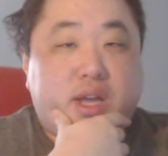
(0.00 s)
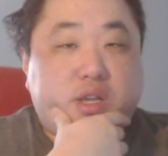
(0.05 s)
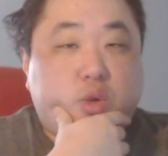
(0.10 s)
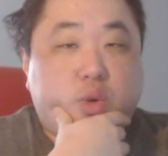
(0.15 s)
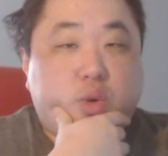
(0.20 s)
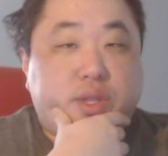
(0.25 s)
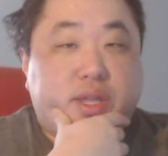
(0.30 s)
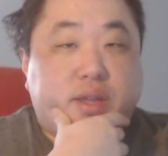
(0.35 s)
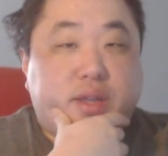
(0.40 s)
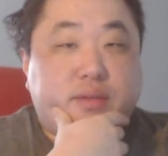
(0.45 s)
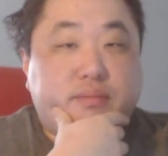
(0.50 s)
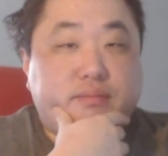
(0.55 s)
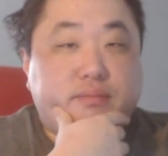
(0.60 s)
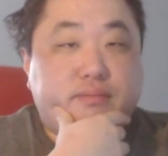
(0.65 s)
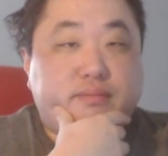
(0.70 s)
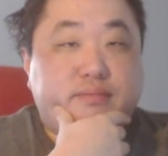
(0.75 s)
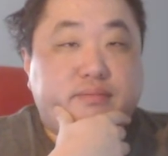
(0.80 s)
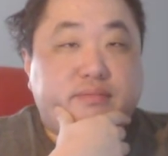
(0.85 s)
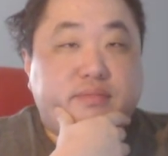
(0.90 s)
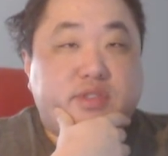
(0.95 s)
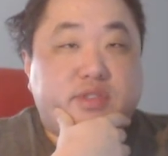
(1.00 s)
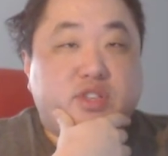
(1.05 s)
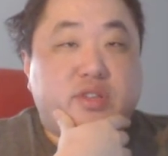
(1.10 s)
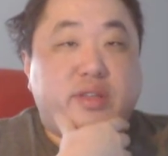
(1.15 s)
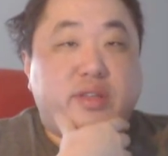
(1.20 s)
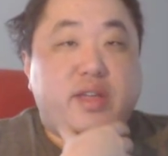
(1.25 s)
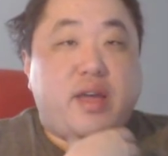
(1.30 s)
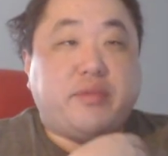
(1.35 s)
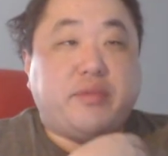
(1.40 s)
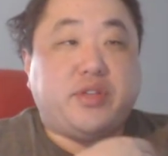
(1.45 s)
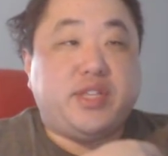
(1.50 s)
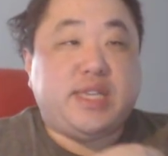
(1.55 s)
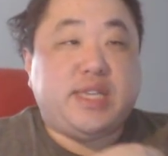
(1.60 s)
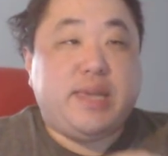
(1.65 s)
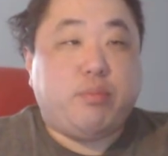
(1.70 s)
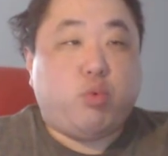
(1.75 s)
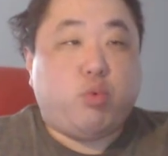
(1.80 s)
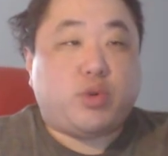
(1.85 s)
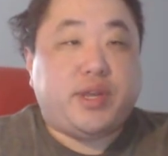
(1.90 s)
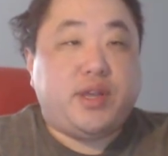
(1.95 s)
quitting. I'm going to
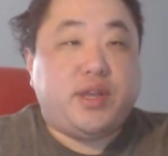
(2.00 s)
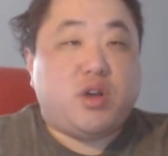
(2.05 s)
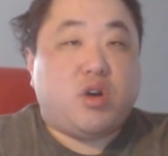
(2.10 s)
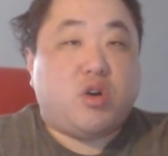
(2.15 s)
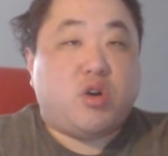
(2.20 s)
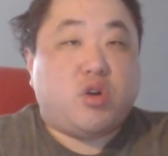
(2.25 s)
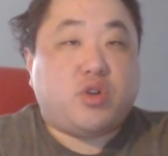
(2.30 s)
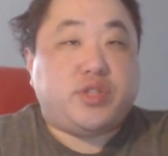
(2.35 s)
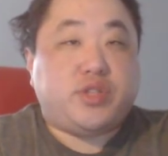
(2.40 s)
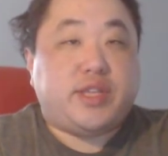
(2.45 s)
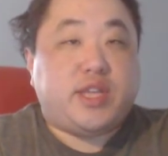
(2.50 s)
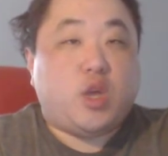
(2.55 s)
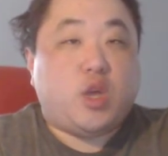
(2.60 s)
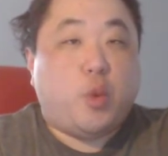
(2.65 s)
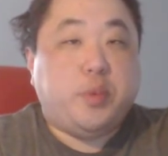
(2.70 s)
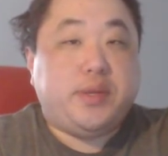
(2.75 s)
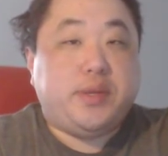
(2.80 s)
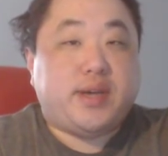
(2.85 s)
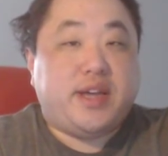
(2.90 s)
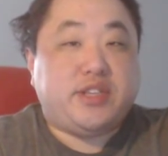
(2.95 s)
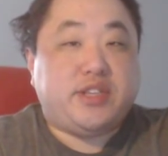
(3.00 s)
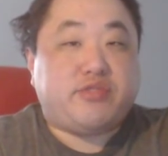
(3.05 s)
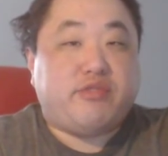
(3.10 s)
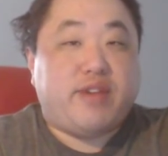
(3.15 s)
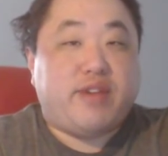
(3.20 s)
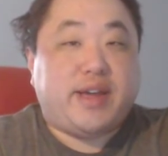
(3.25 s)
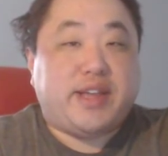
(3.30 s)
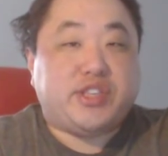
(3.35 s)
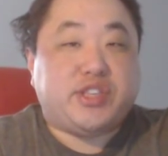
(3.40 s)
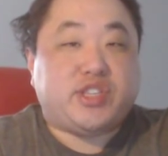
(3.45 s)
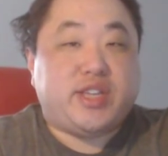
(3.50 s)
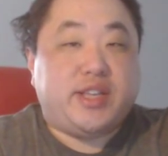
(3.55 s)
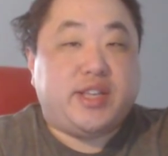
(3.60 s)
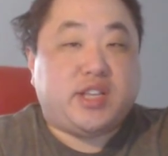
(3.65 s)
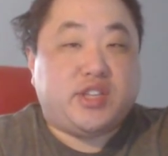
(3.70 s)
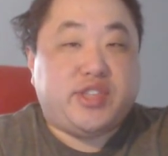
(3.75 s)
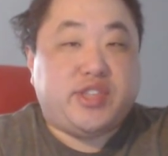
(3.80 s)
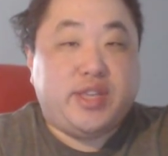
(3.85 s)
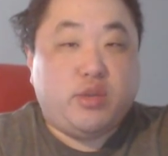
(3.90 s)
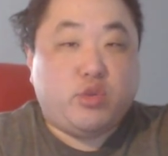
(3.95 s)
keep working hard, and I hope you guys, like I said,
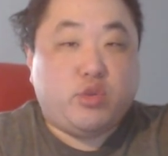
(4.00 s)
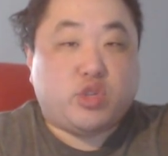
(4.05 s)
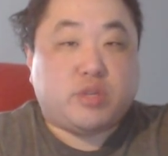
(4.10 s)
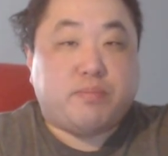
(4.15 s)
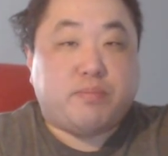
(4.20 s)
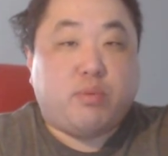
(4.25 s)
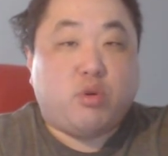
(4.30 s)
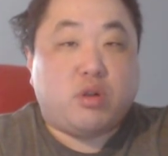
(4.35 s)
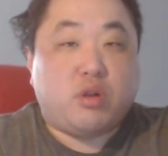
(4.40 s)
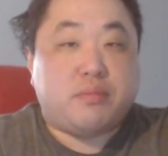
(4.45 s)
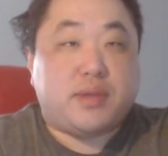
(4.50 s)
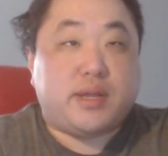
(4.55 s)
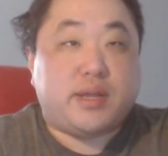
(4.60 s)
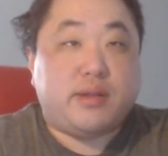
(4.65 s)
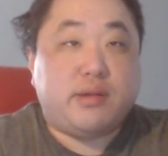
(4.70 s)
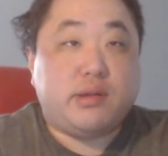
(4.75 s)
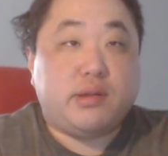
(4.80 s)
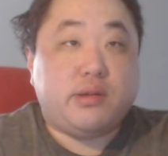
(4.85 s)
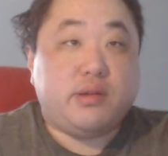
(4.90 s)
continue to support me.